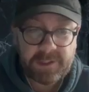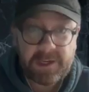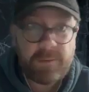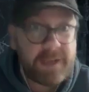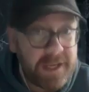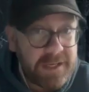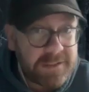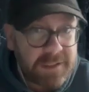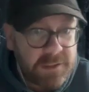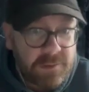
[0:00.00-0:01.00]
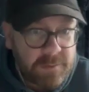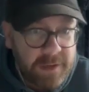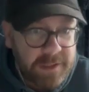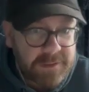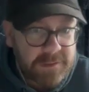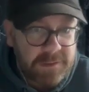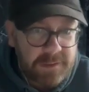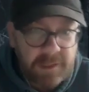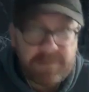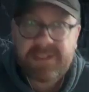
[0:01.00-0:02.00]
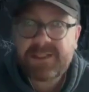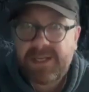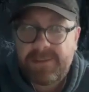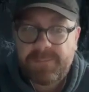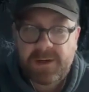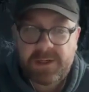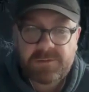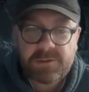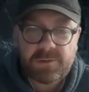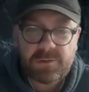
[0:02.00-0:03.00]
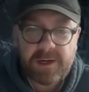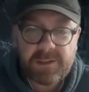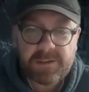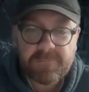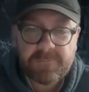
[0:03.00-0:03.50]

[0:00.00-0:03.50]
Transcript: Can we eat a doormat? Can we sleep under a doormat?